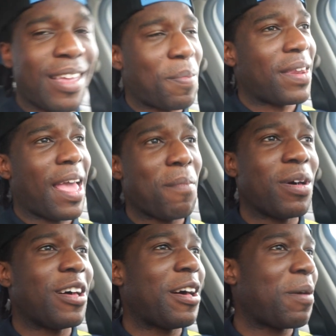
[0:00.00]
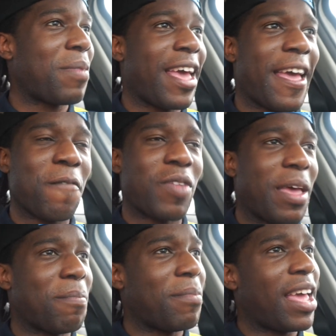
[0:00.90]
up in that mug, man.
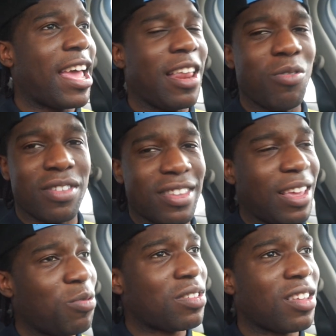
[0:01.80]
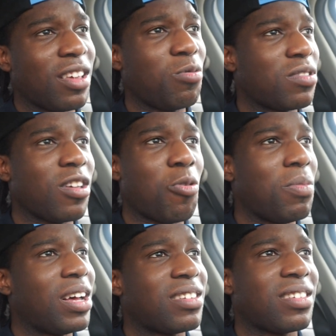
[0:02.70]
And, man, it was, it was, it was so
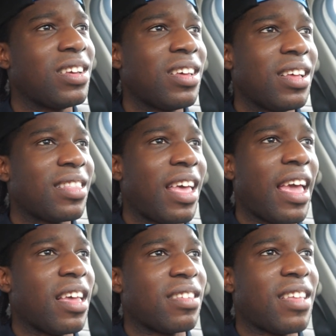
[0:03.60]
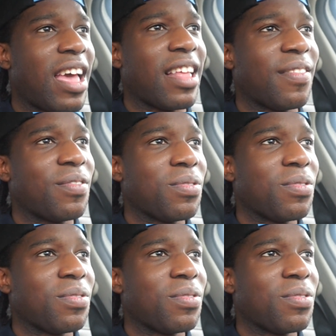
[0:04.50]
much things that,